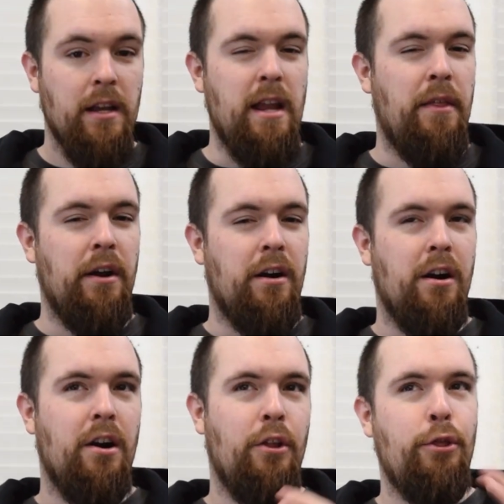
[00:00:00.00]
Now there
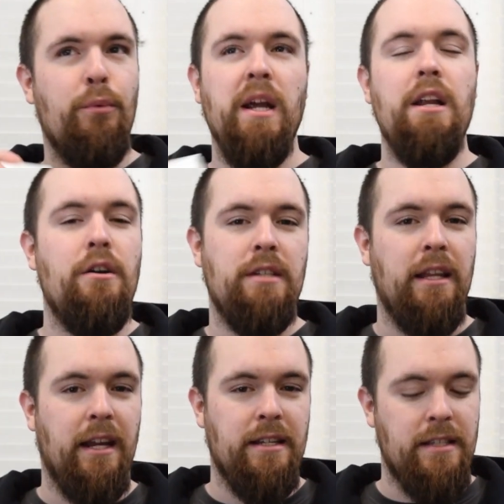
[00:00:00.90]
are three notes I'd
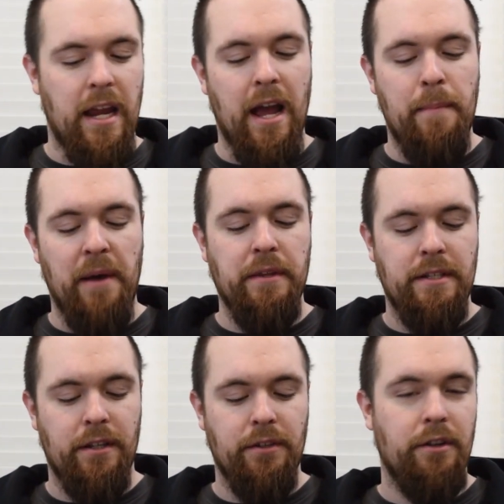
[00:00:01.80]
like to say about this
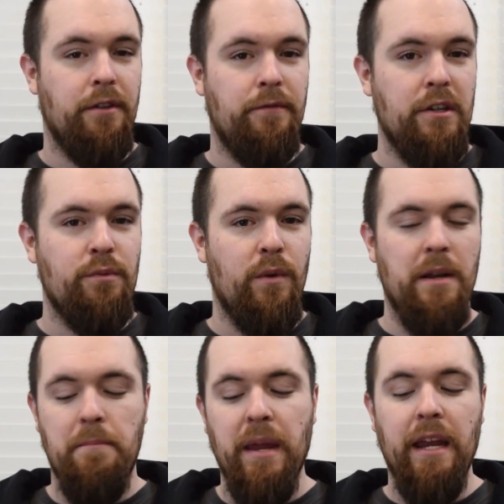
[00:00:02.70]
cylinder. The first
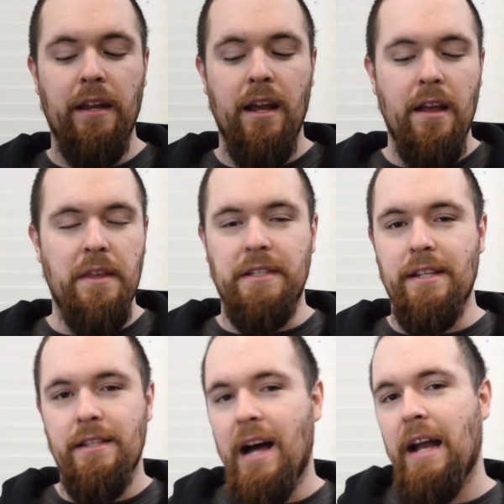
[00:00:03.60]
one being, this
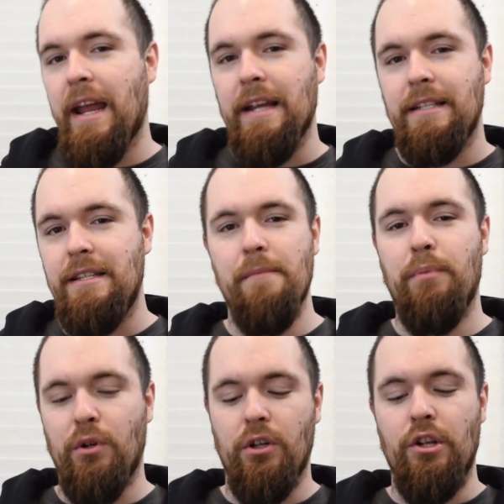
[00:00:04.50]
is not a
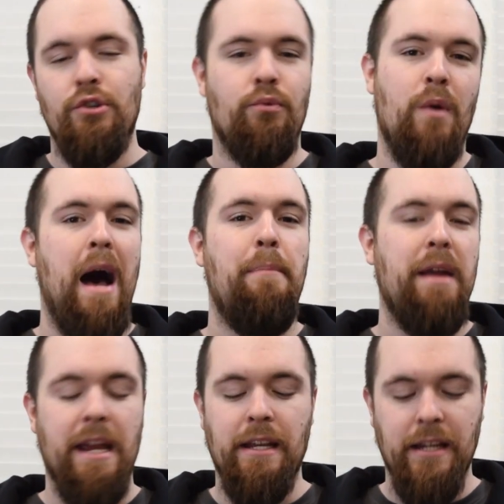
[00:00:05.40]
simple
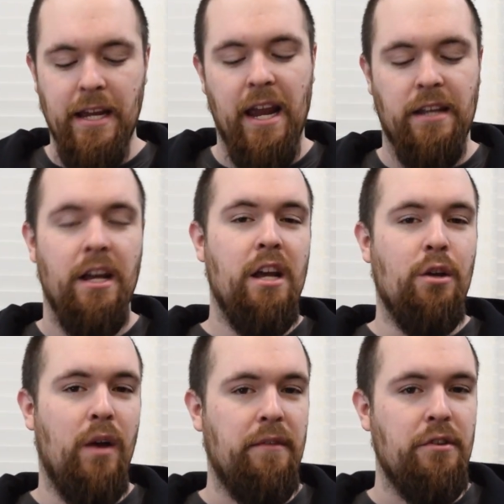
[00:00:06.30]
drop-in kit.
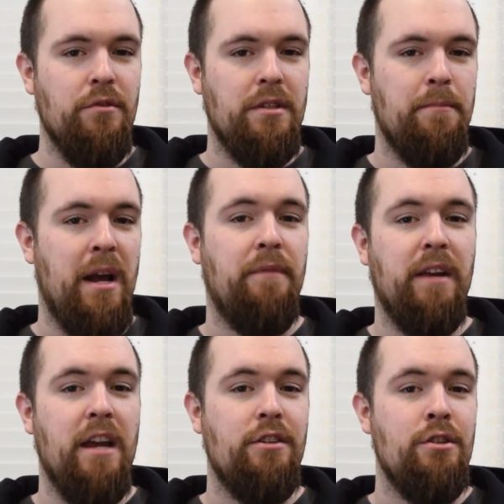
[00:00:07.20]
You'll have to do some
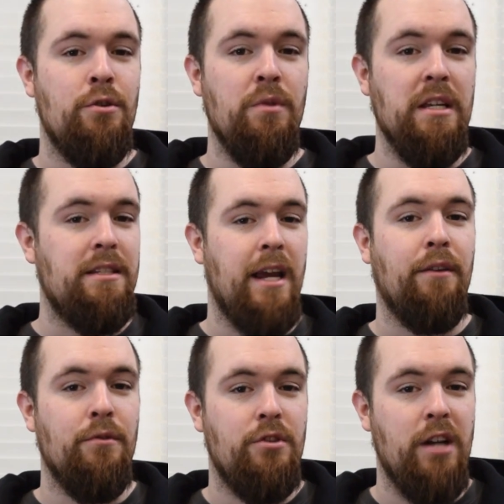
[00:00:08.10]
modification to the
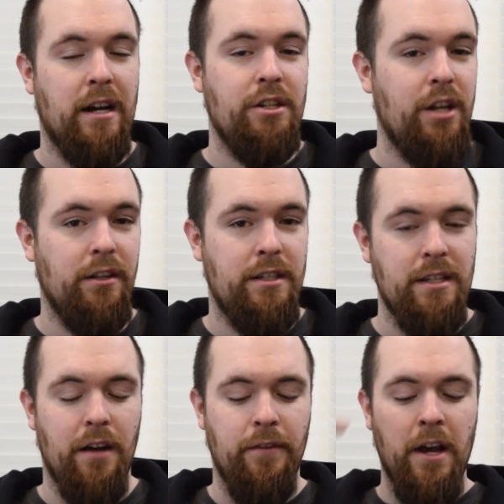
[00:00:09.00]
Cyclone Shock shell
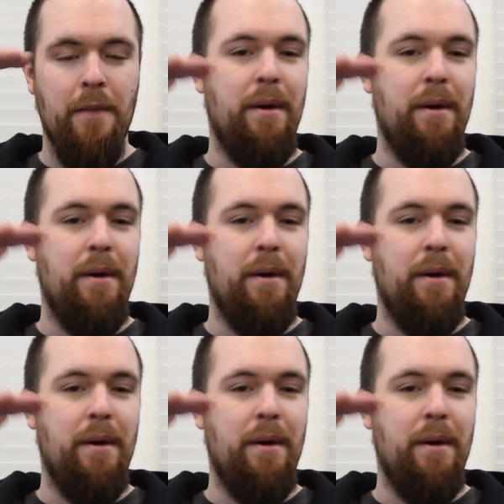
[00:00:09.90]
itself